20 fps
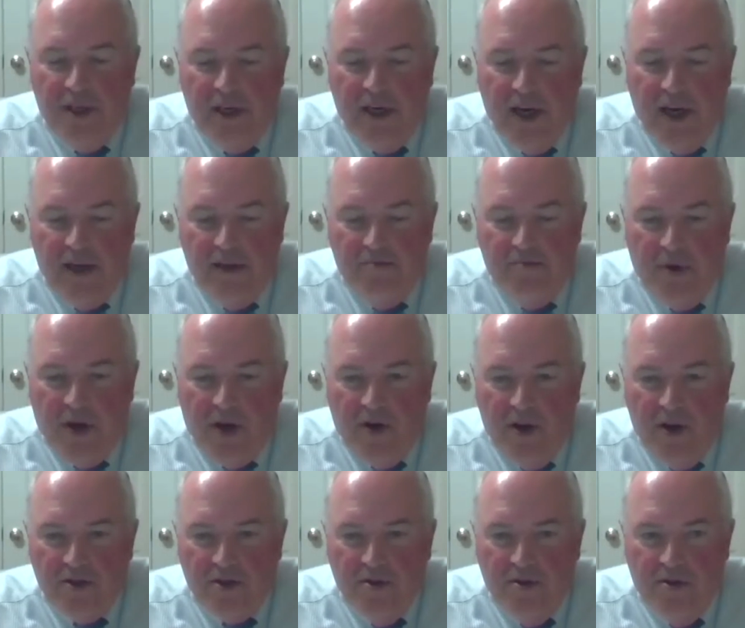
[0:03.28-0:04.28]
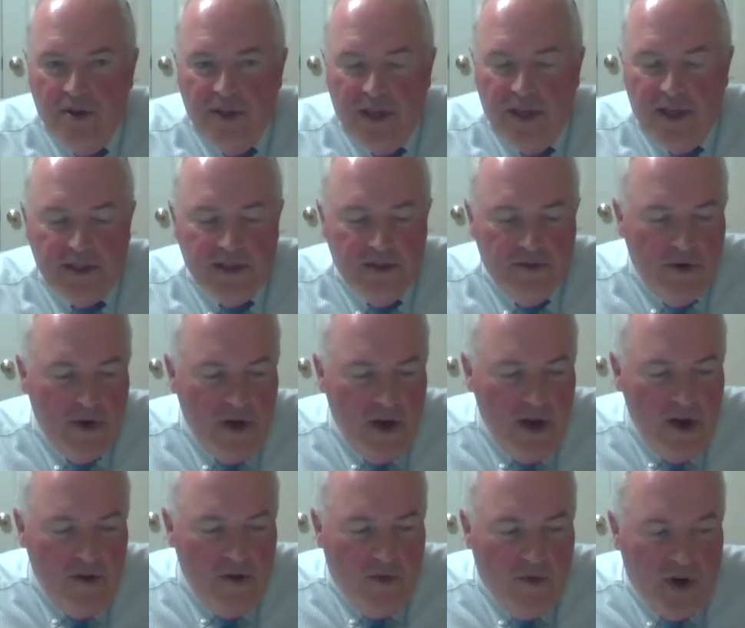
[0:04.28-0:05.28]
tonight, but also I'd like to,
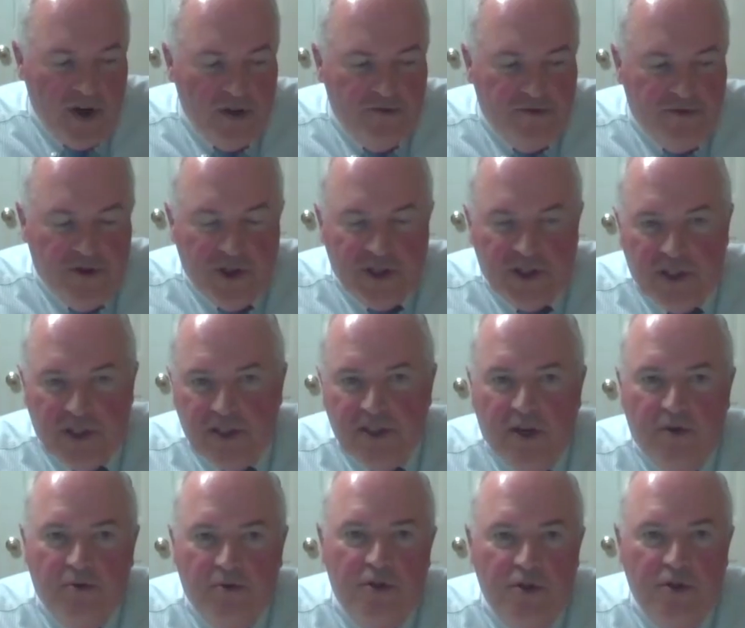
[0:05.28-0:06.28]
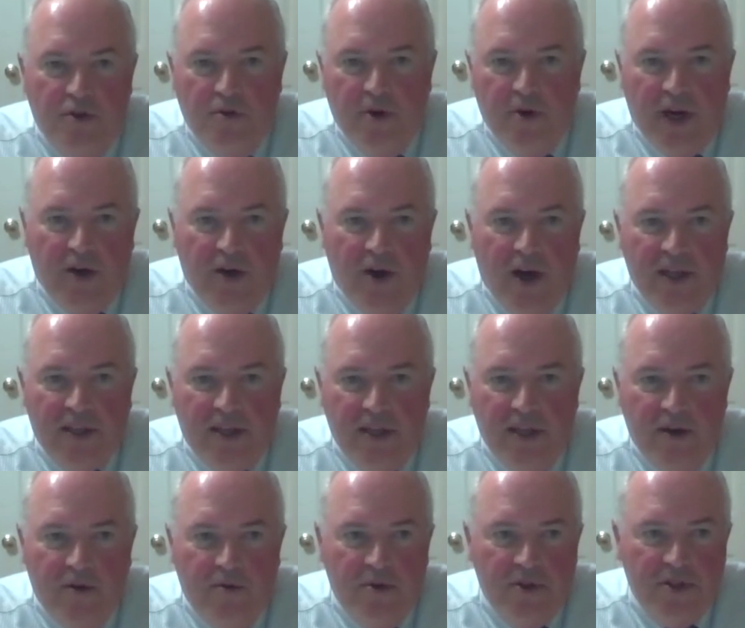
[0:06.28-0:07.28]
one of the first things I would do when I got
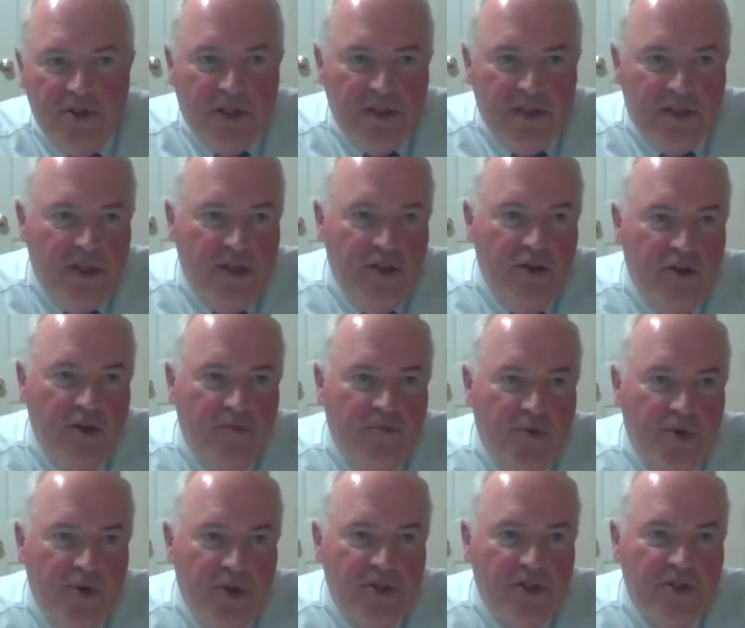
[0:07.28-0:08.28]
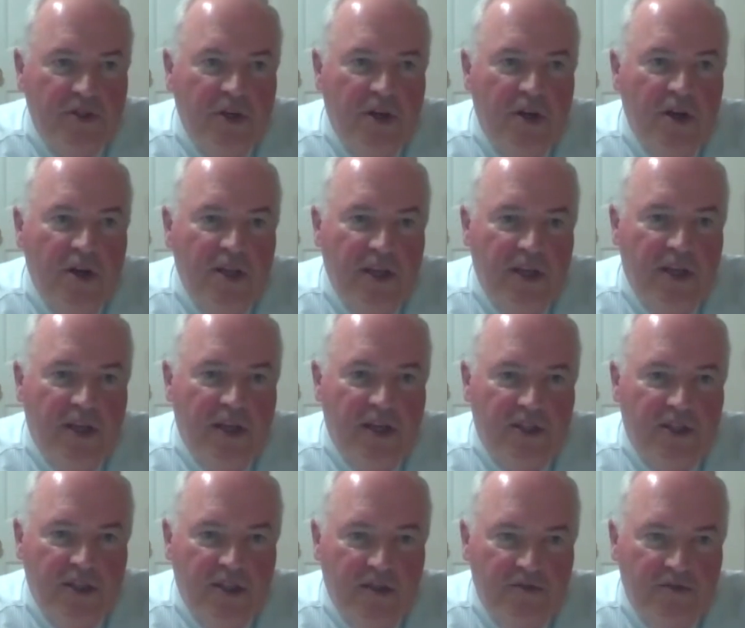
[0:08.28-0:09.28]
there was continue to push the
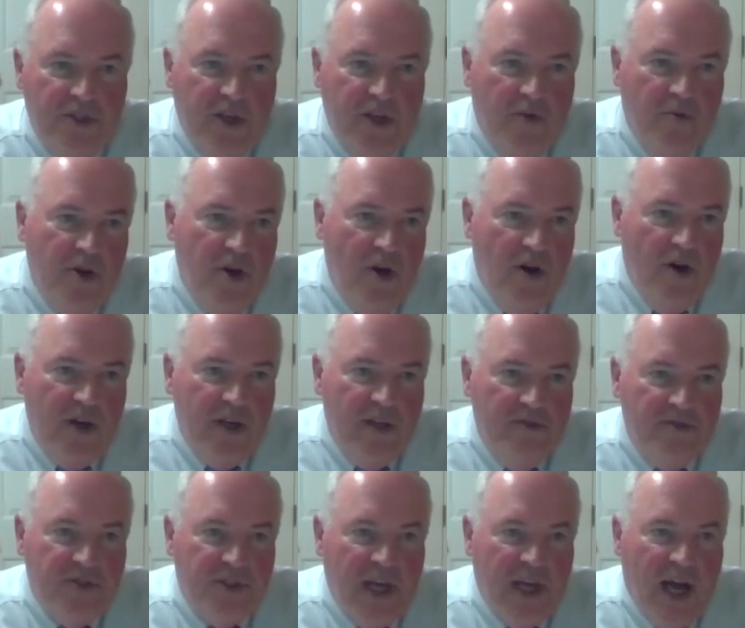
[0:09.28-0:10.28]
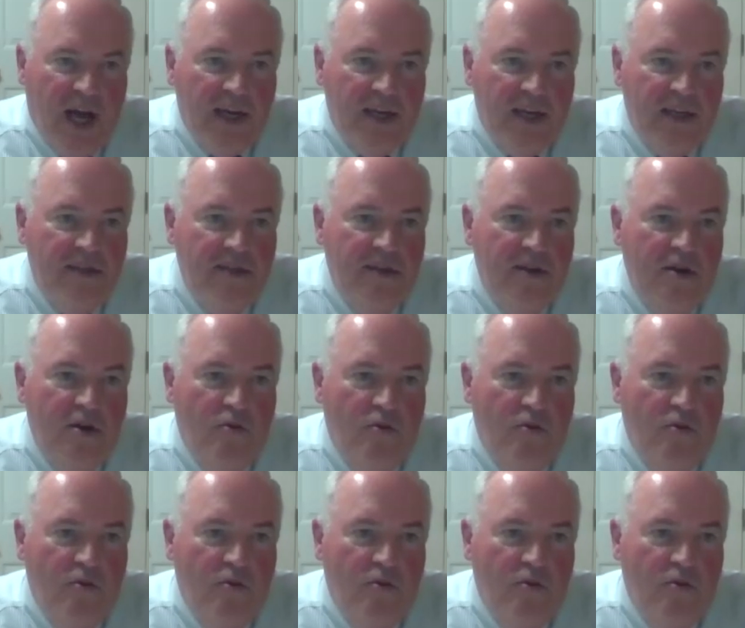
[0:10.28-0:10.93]
initiatives that we already have started.